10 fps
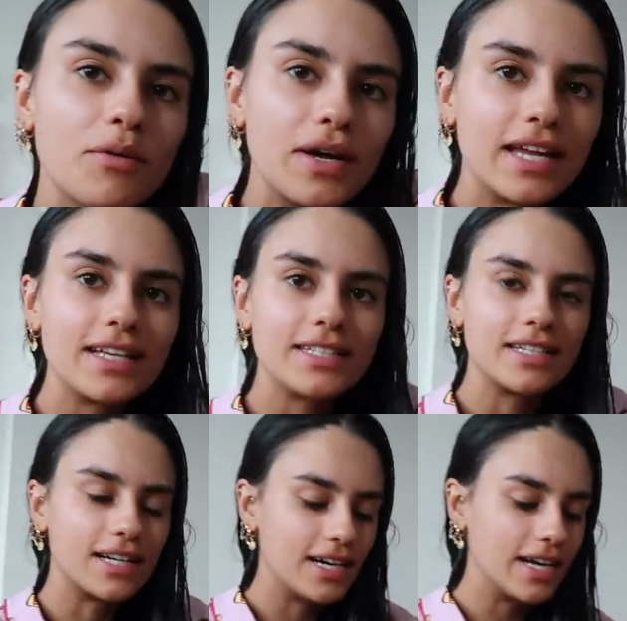we were eating
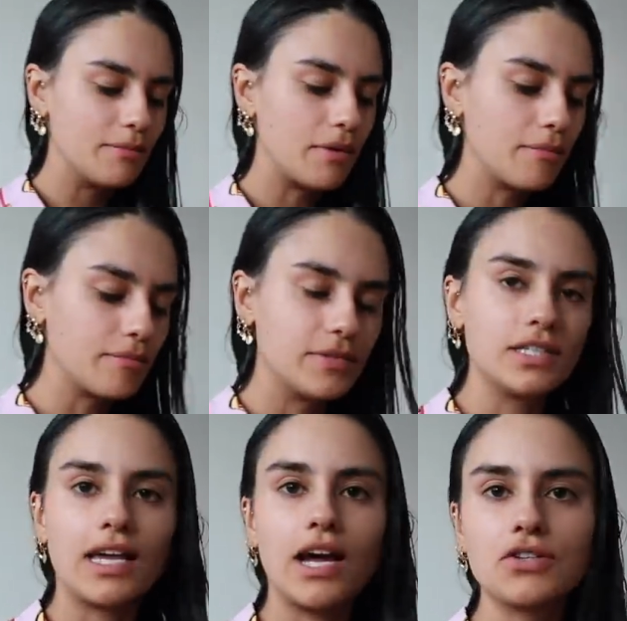dinner and Mum
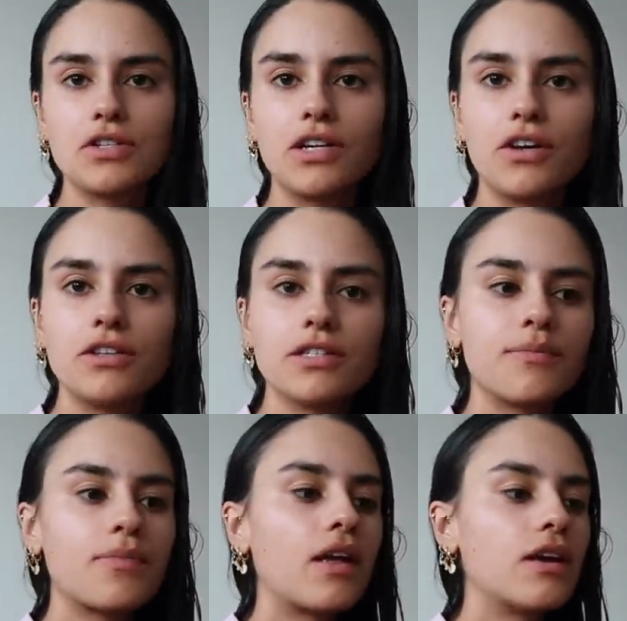just casually goes,
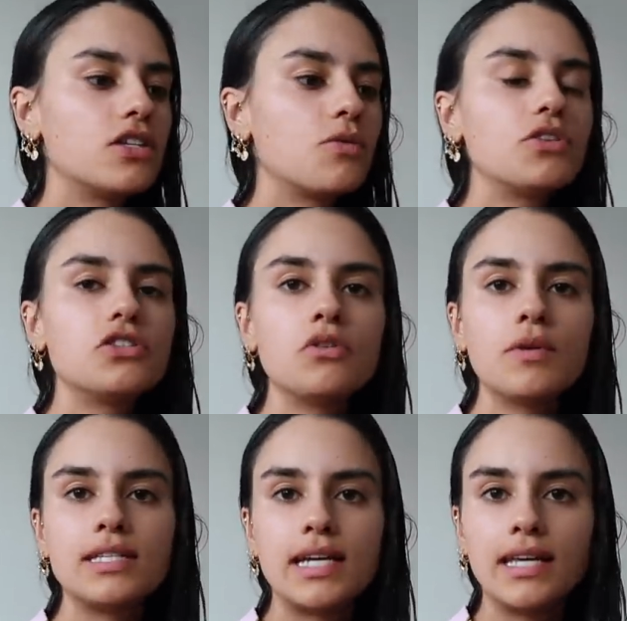so what do you do
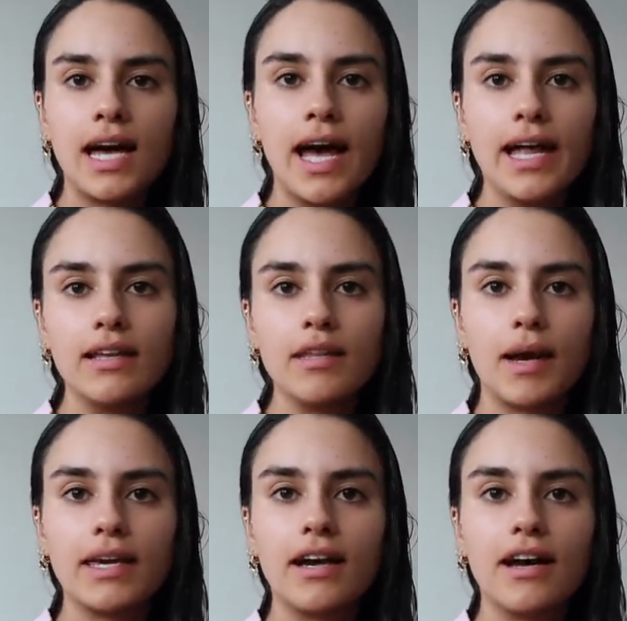with a dead cat in the
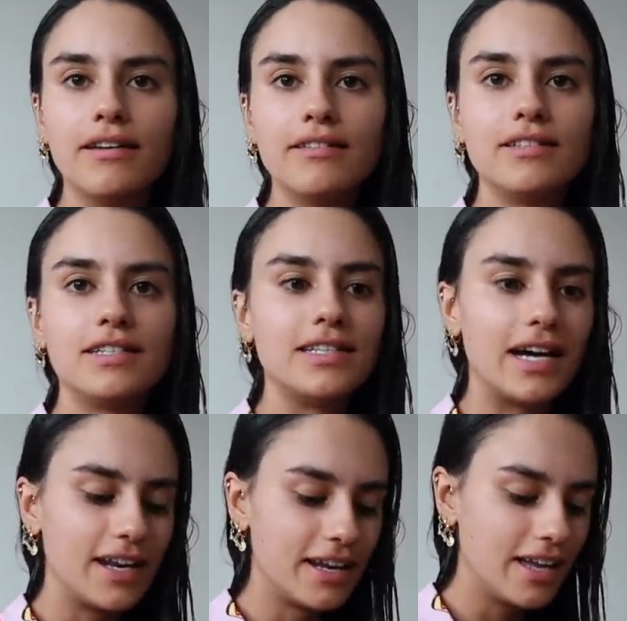backyard, to
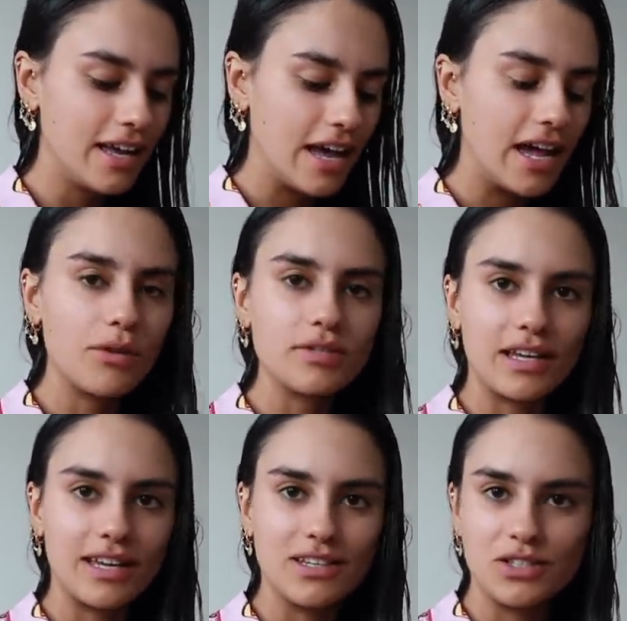Dad? And I was
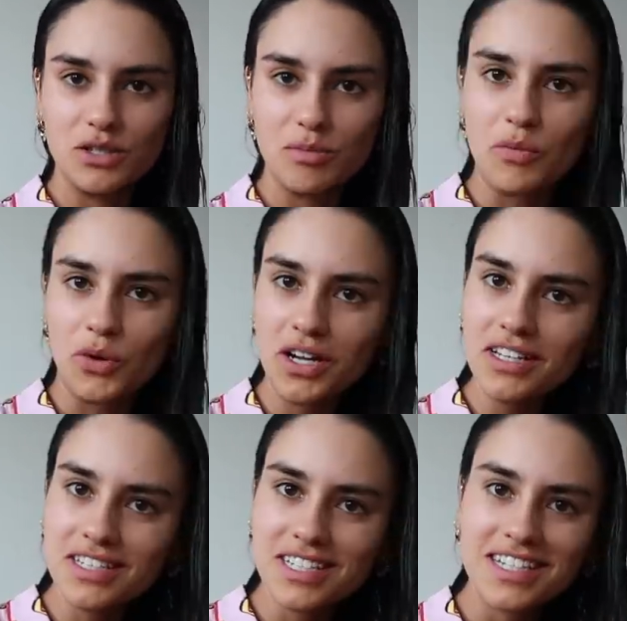like, excuse me,
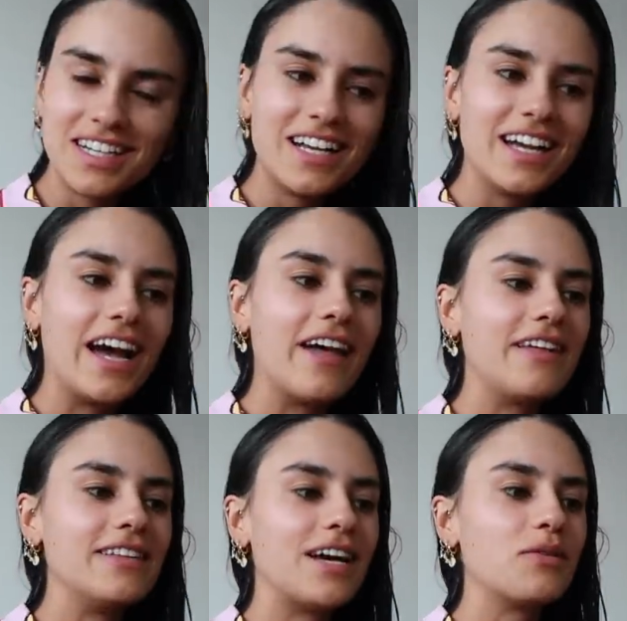what? And
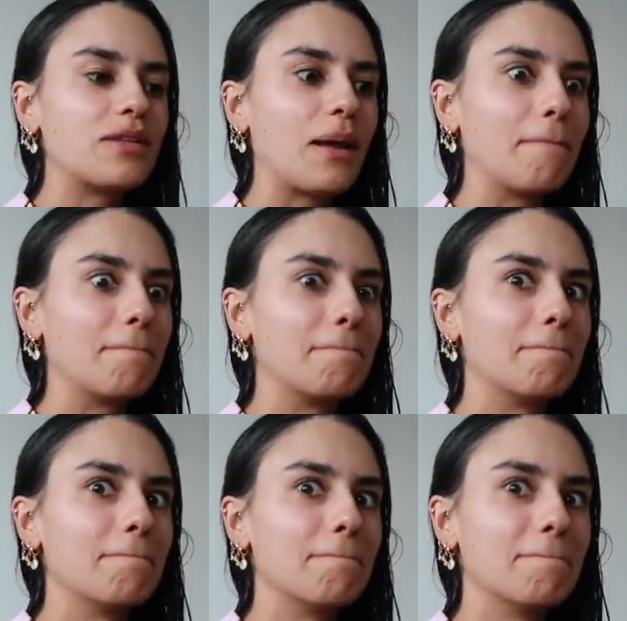then Dad was like,
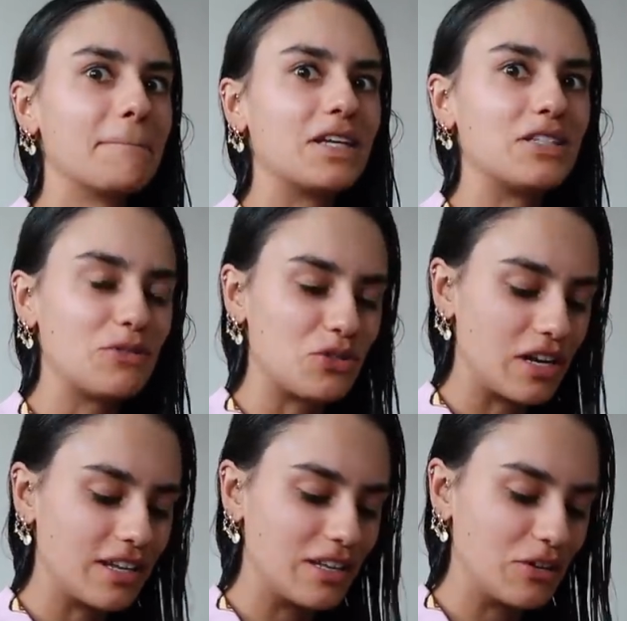because he was
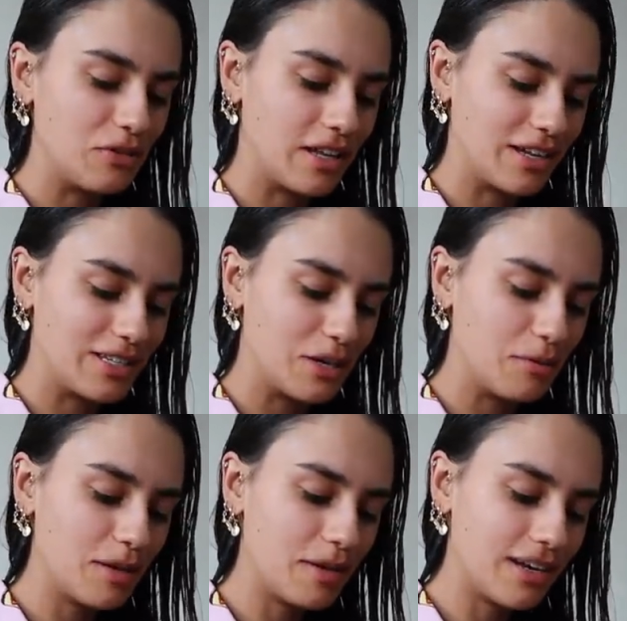trying to not like tell
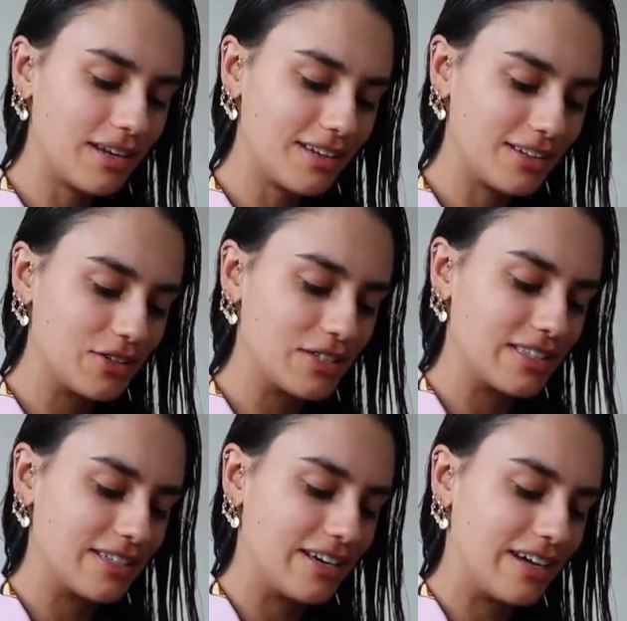me about it because
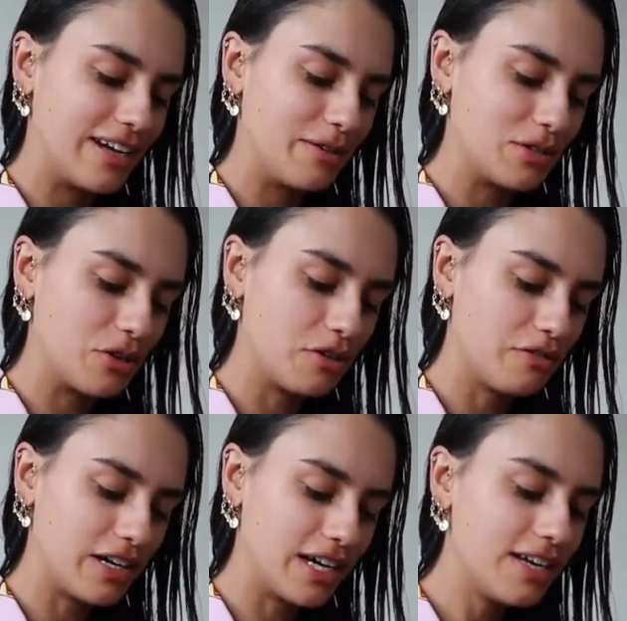I was
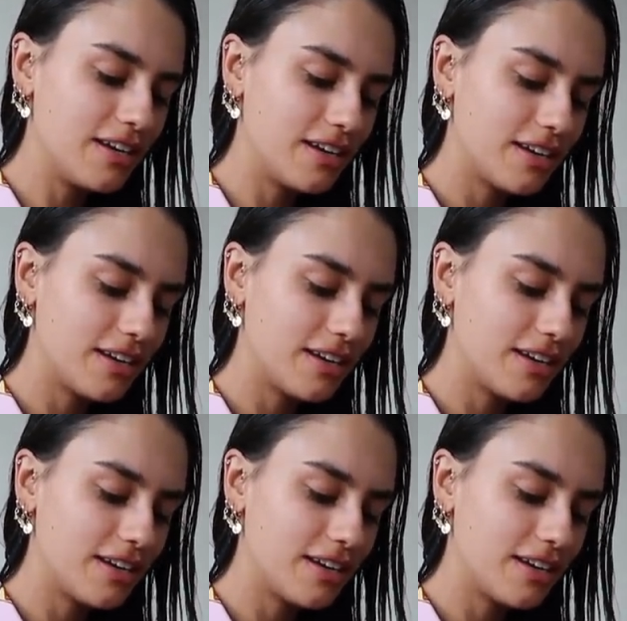horrified.